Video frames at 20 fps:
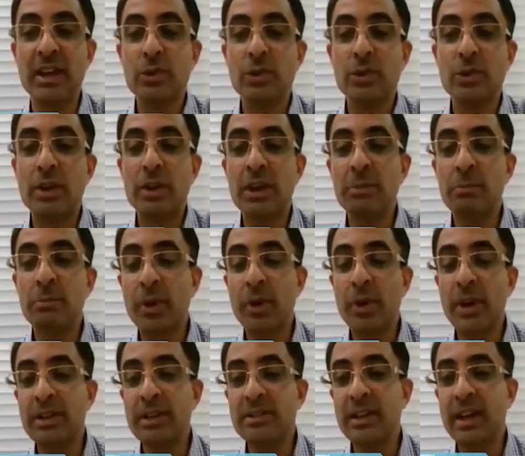So lung
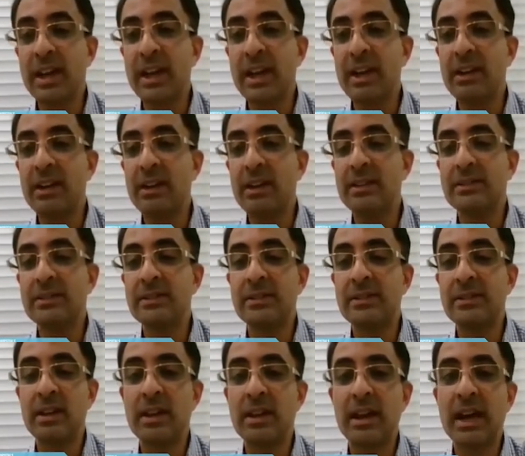point sign
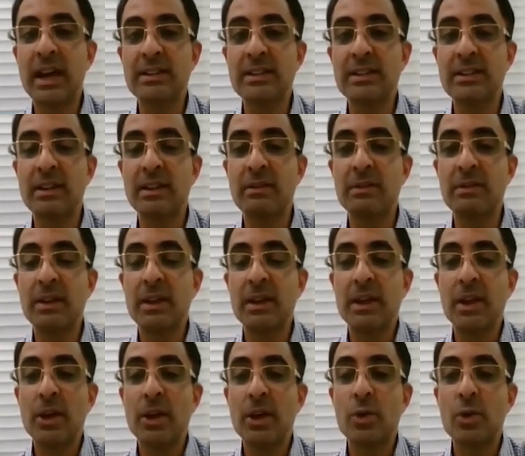has a
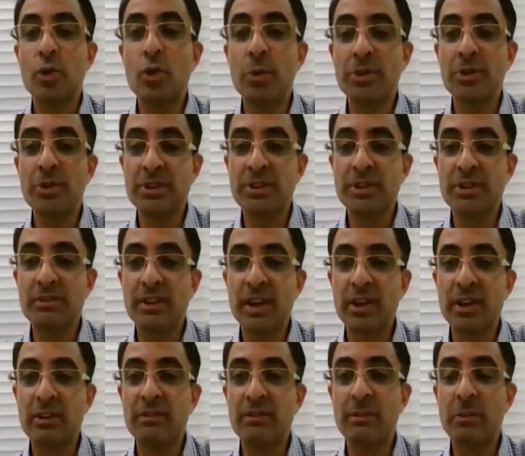true positive
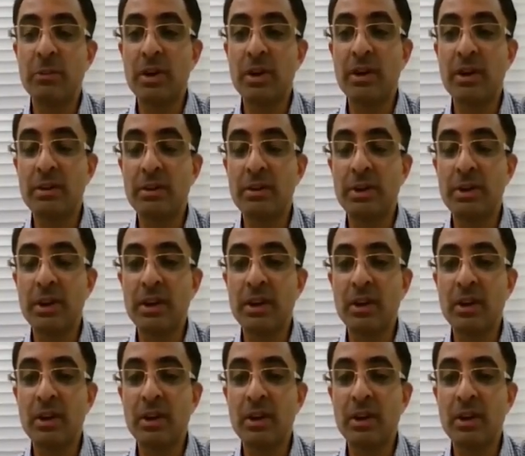rate of about 100,